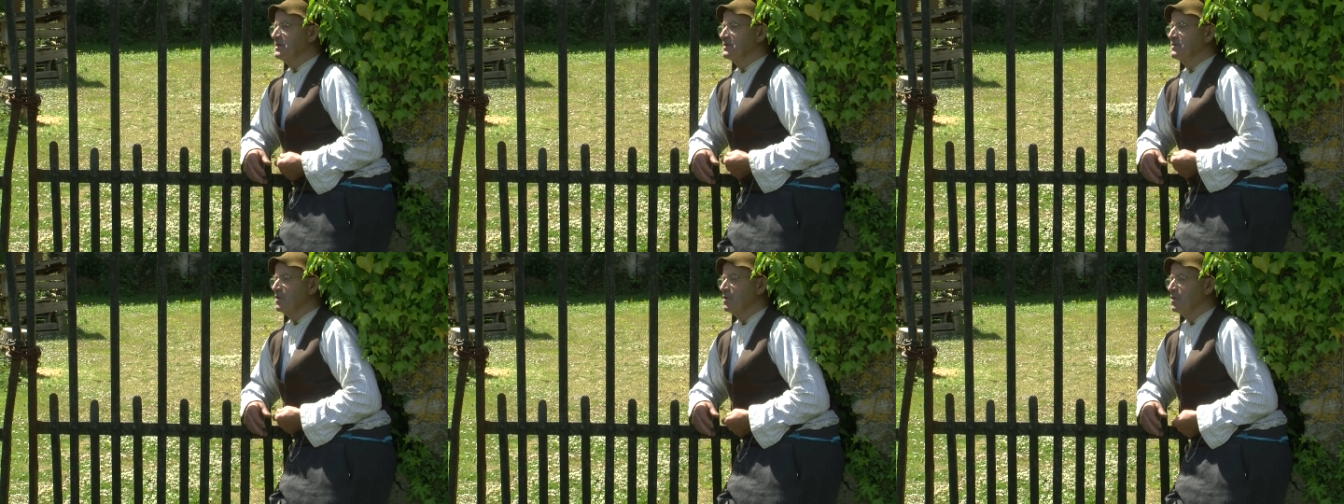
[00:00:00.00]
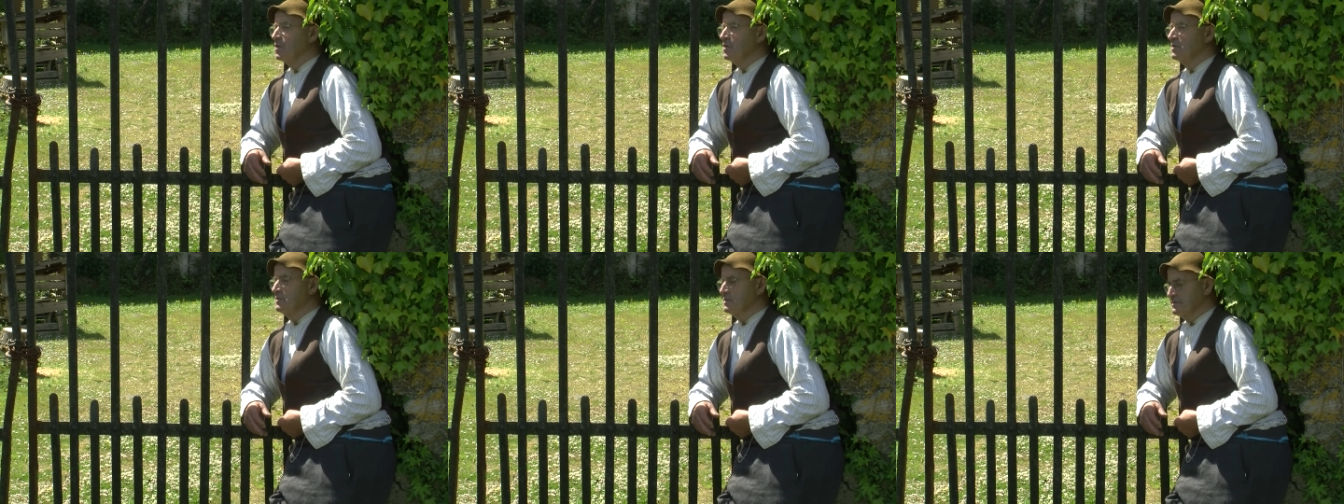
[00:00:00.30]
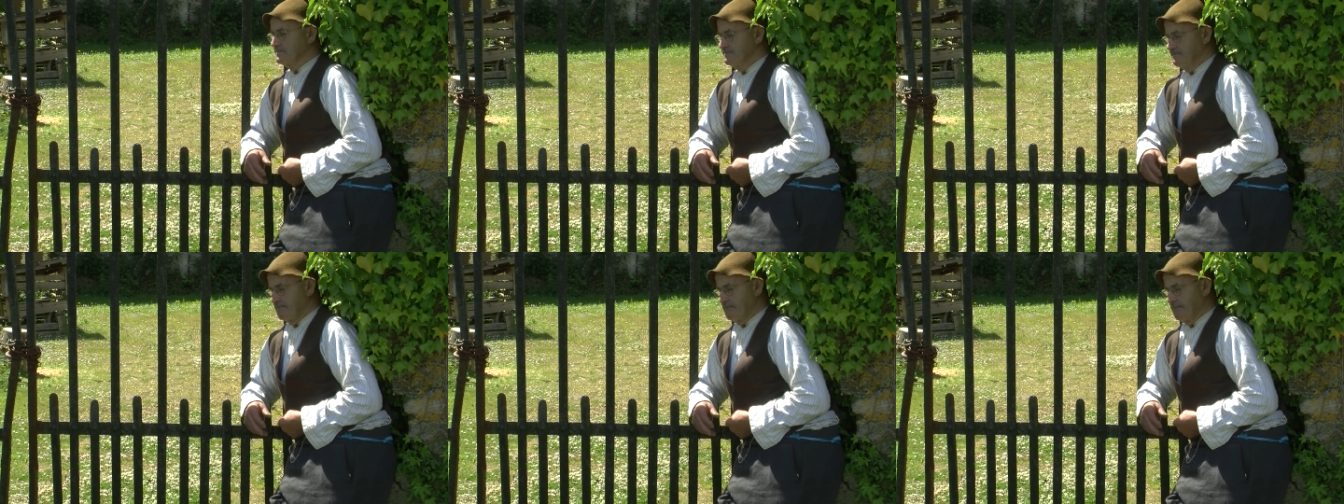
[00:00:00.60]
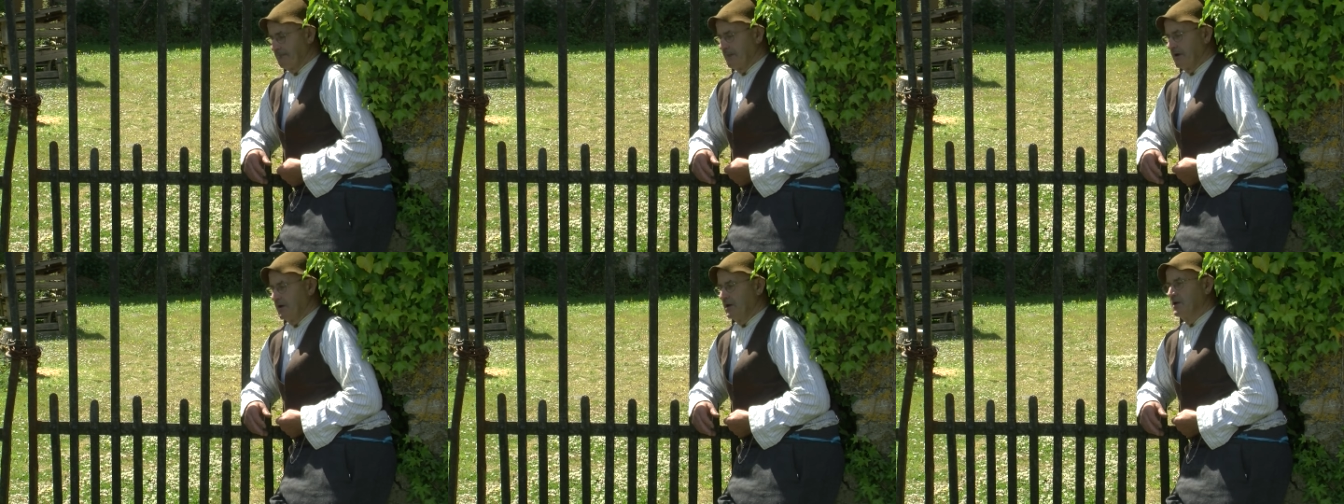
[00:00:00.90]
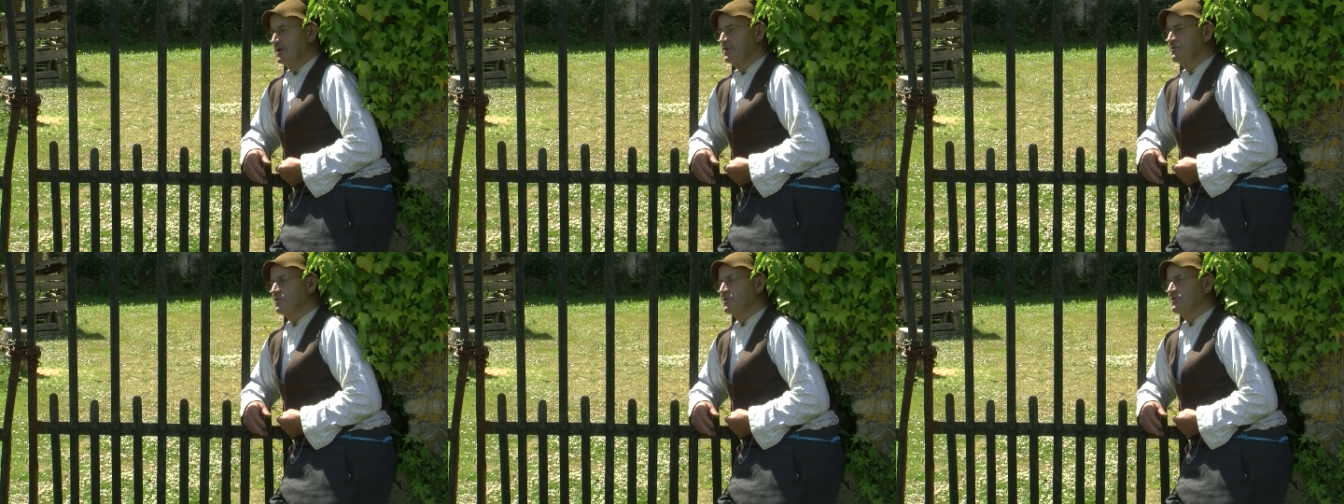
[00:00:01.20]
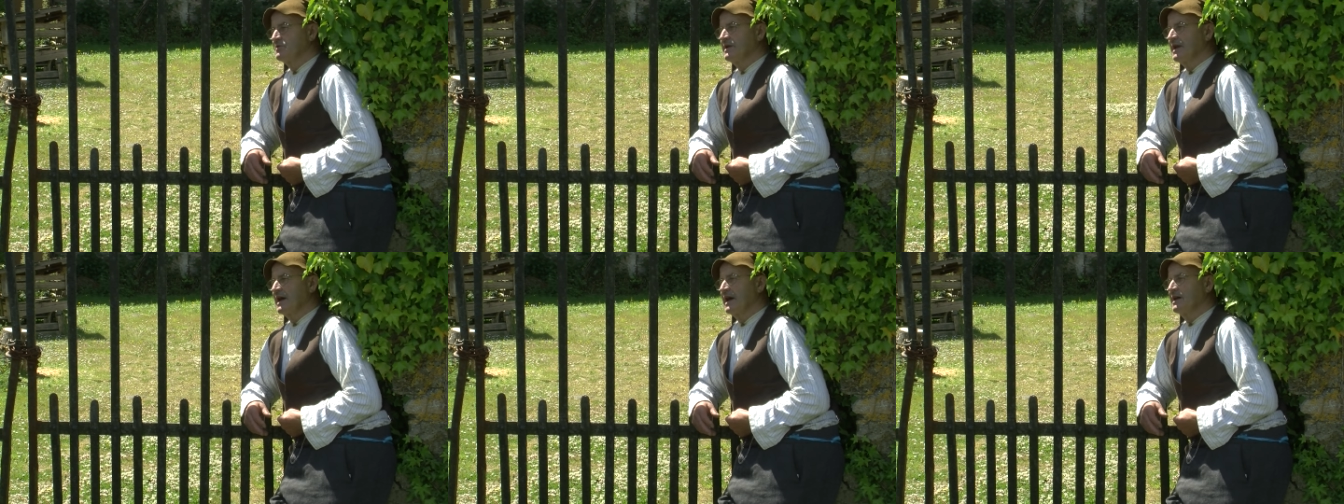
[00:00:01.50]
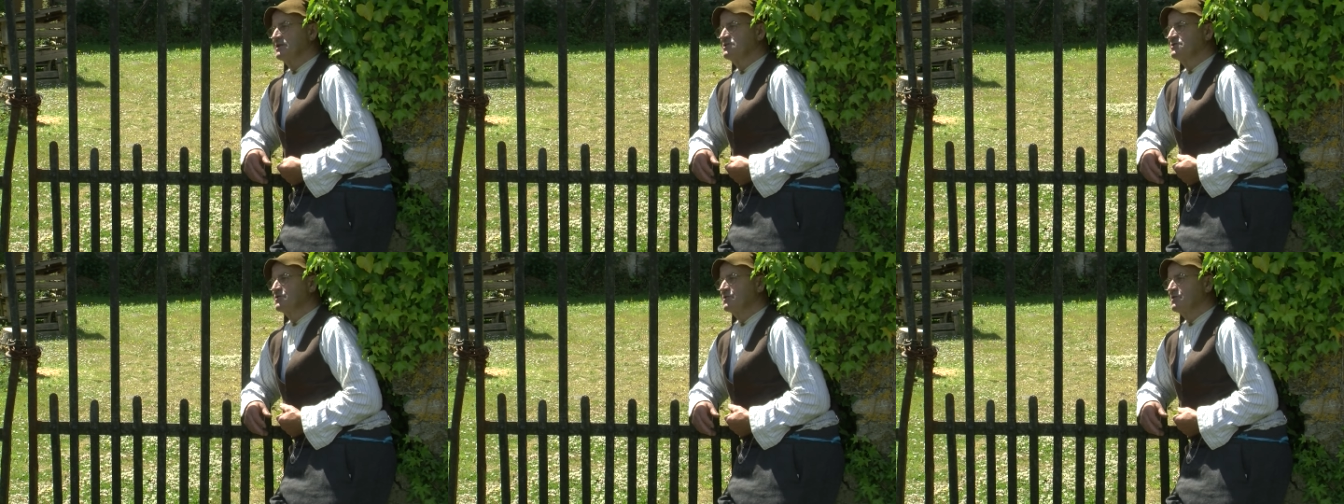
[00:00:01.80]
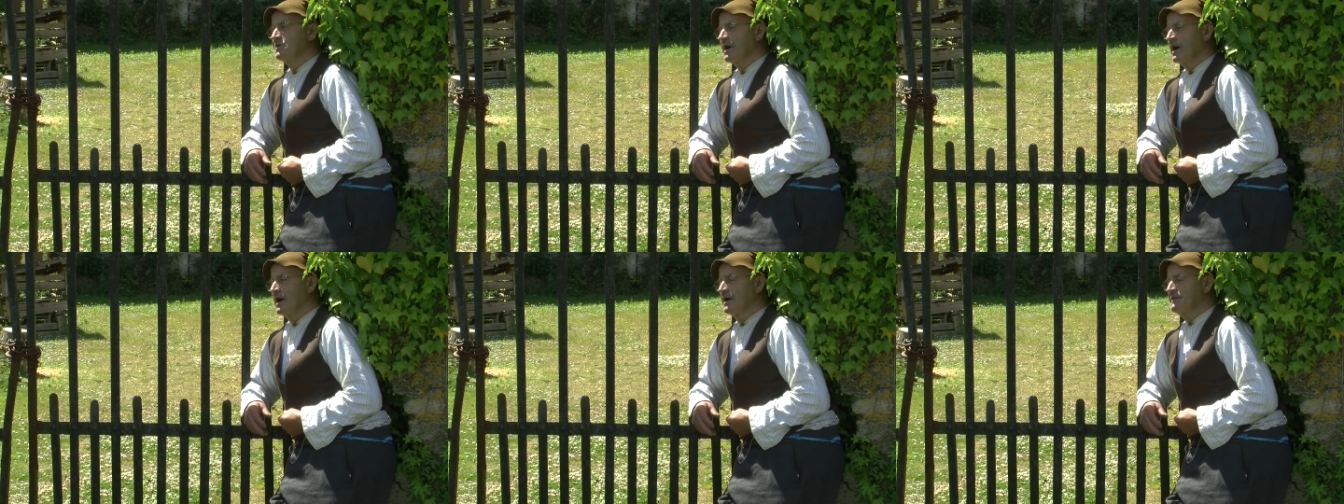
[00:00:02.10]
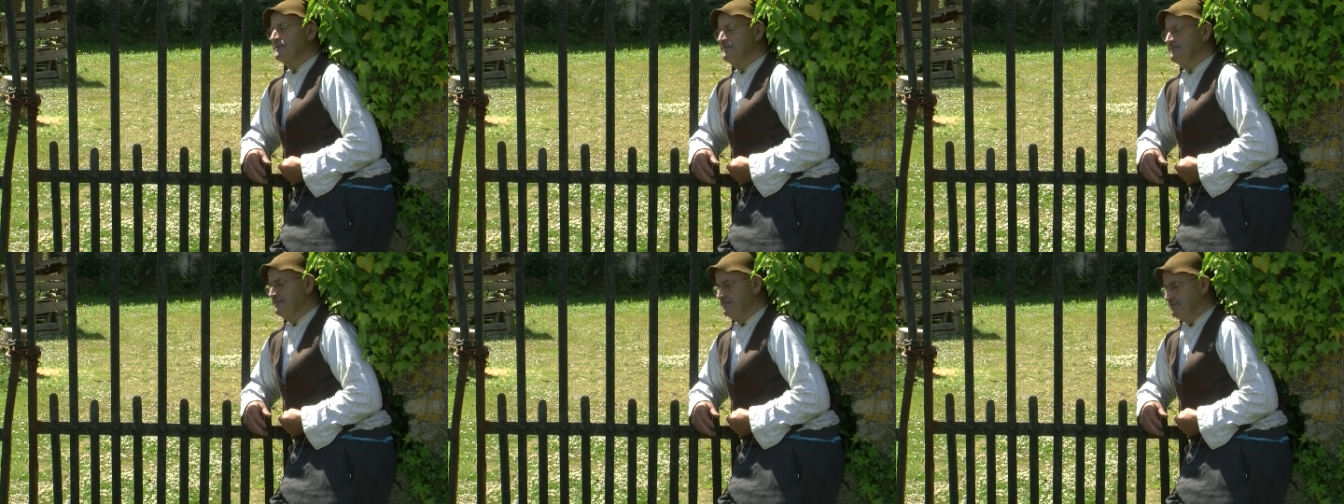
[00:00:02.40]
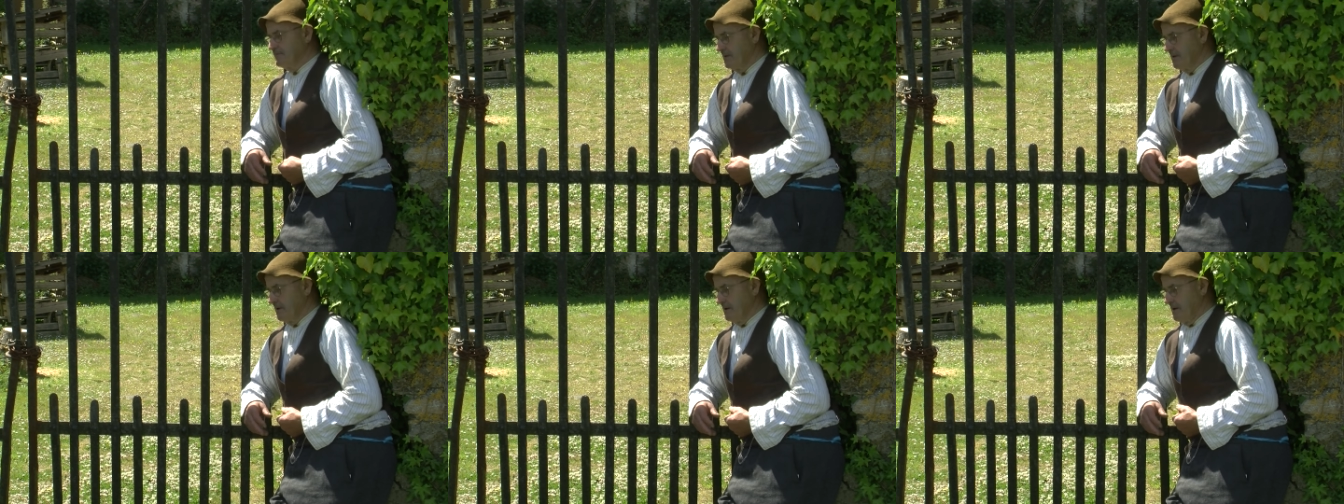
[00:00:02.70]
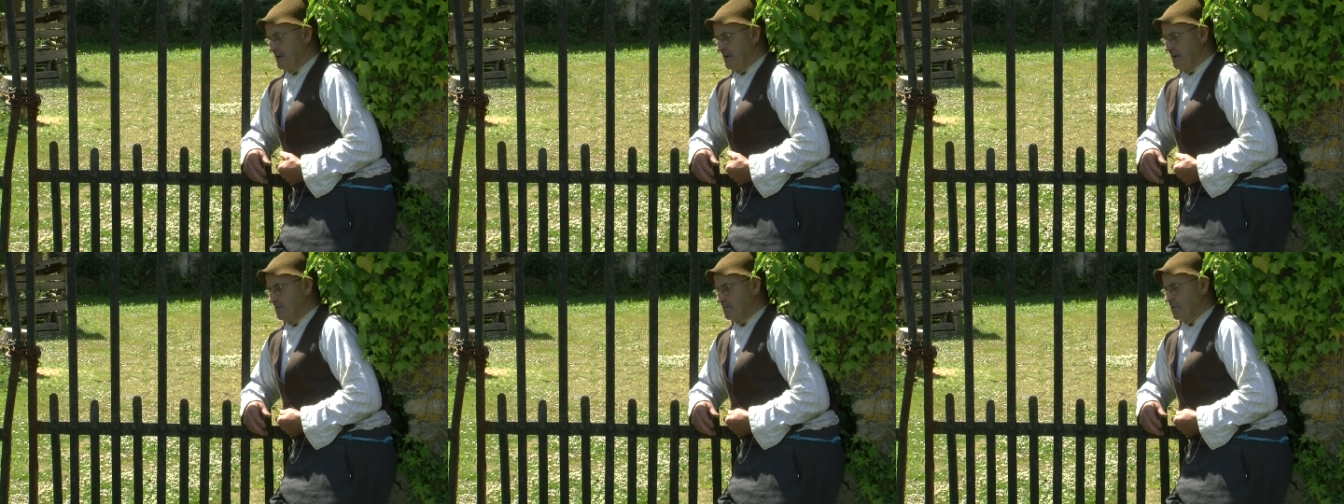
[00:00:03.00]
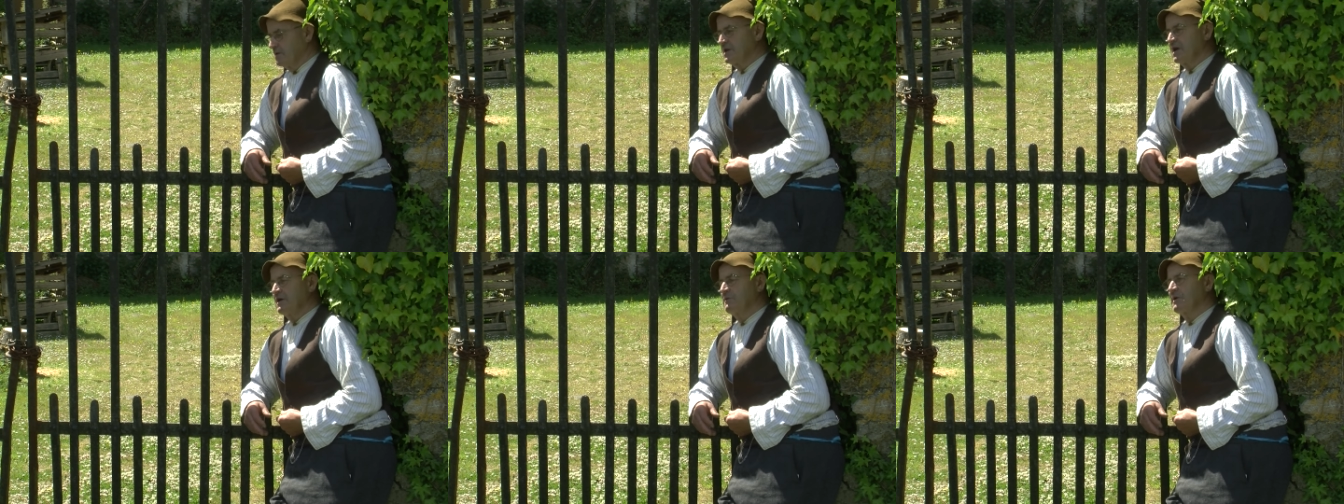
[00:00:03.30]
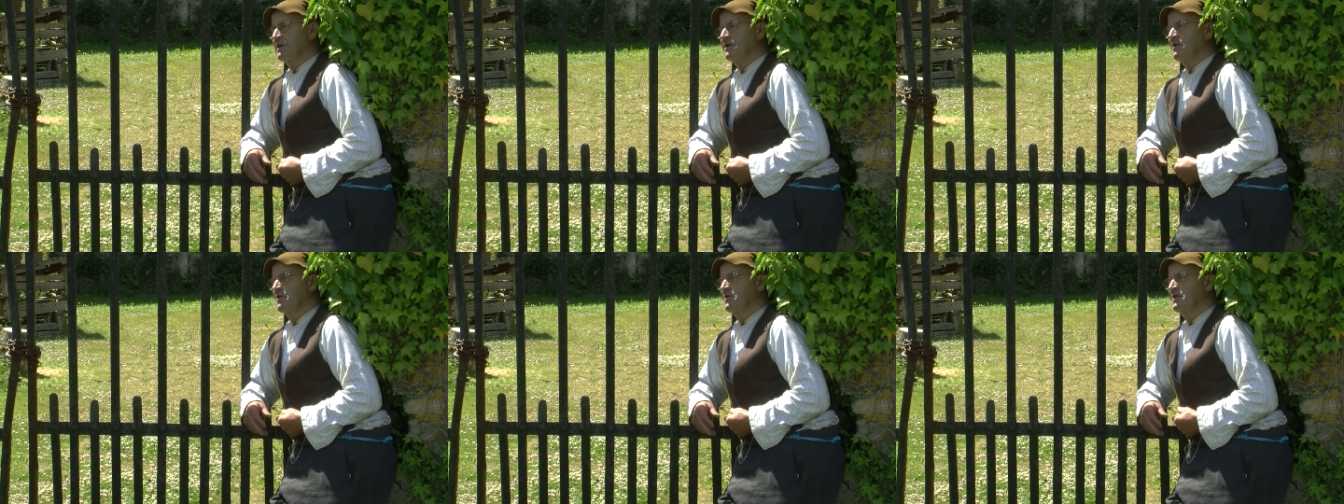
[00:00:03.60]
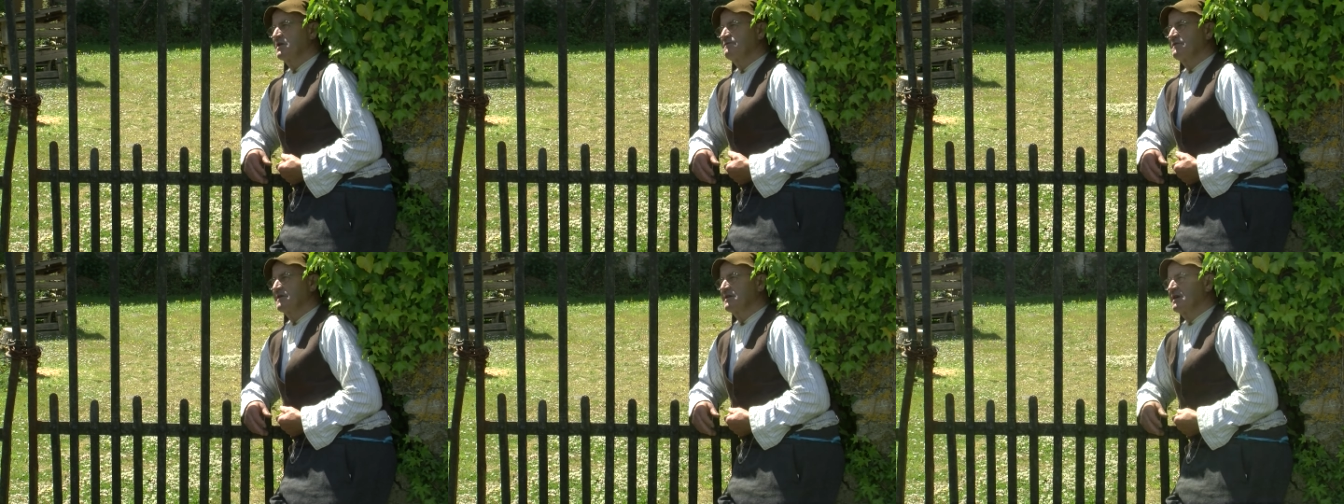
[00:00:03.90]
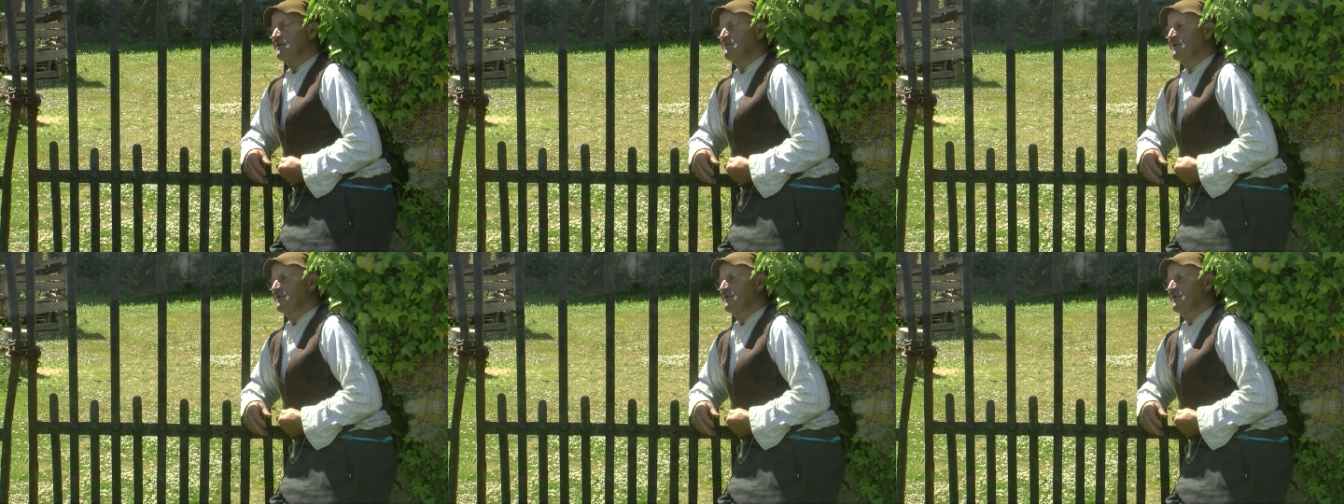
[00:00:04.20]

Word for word: it cool but it wouldn't last too long. But they were lucky for they